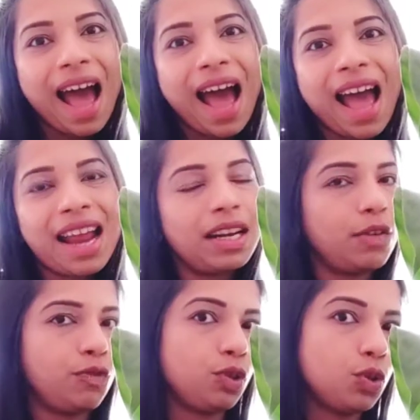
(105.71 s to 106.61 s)
And
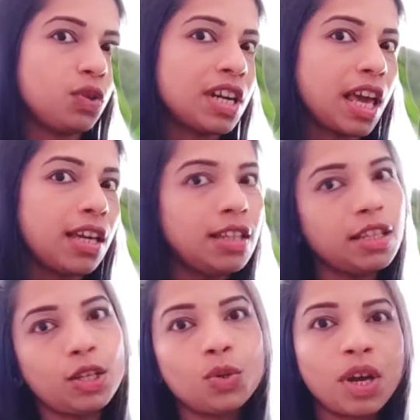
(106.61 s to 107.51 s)
if you don't like,
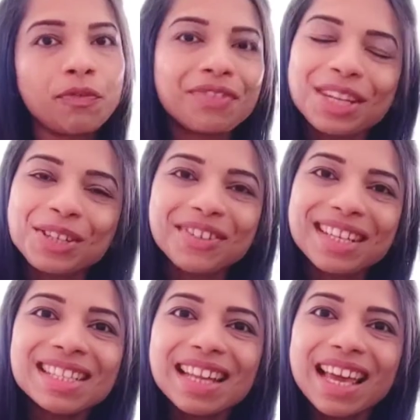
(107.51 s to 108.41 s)
then you are free to
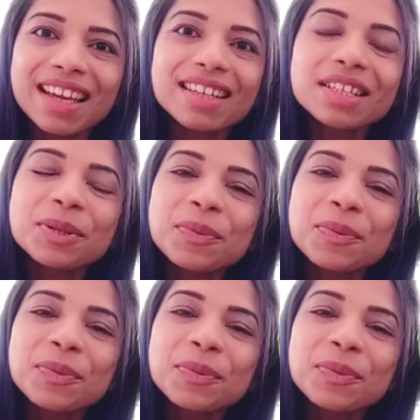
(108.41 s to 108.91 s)
dislike it.